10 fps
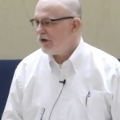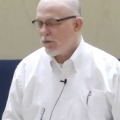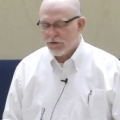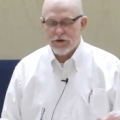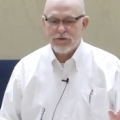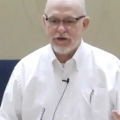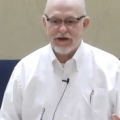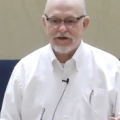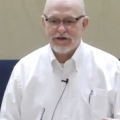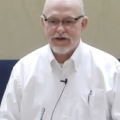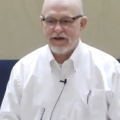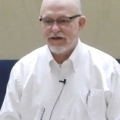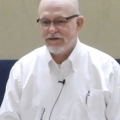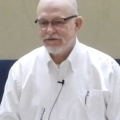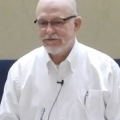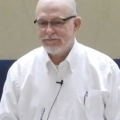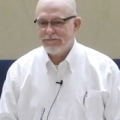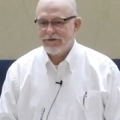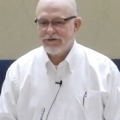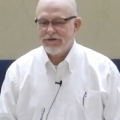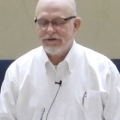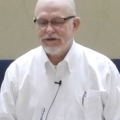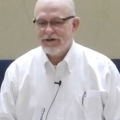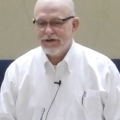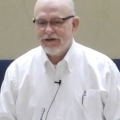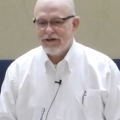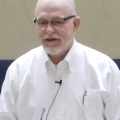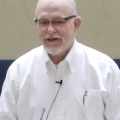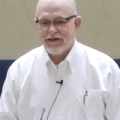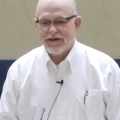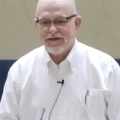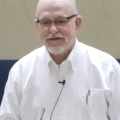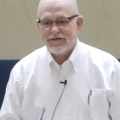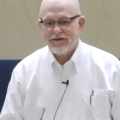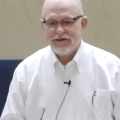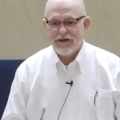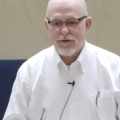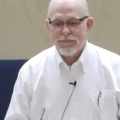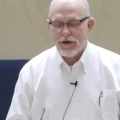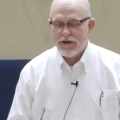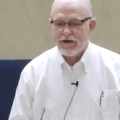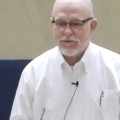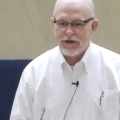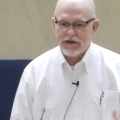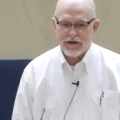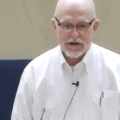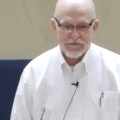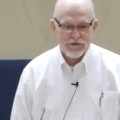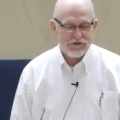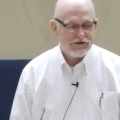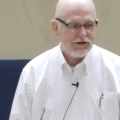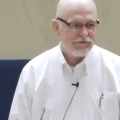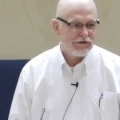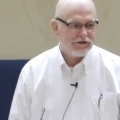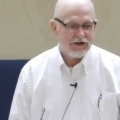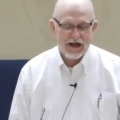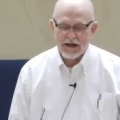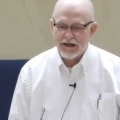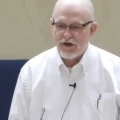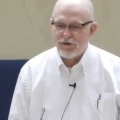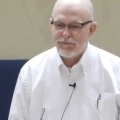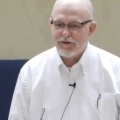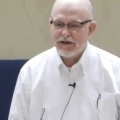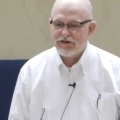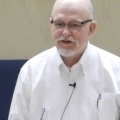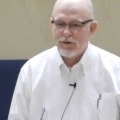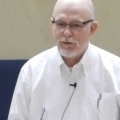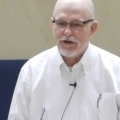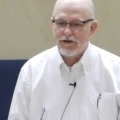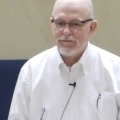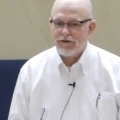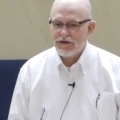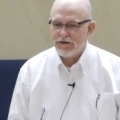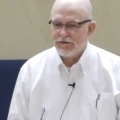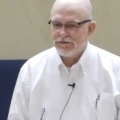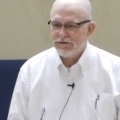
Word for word: Don't do that today. But uh, and uh, you know, probably don't need to cover yourself in sackcloth, but that's totally up to you.